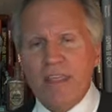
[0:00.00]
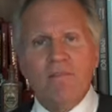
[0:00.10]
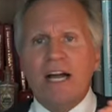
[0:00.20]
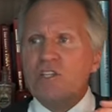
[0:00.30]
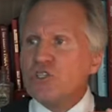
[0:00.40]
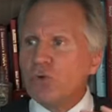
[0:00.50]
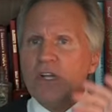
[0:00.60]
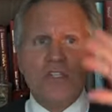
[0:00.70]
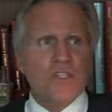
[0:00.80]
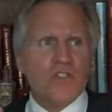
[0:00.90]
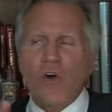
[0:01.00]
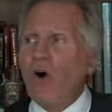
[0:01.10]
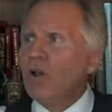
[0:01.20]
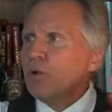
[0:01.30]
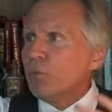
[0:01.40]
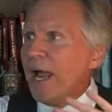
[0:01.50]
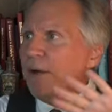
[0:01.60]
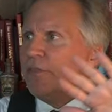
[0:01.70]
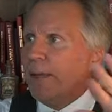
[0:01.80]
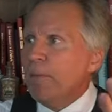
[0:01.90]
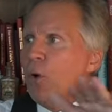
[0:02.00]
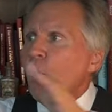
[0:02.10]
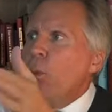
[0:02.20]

They've got choices all around them.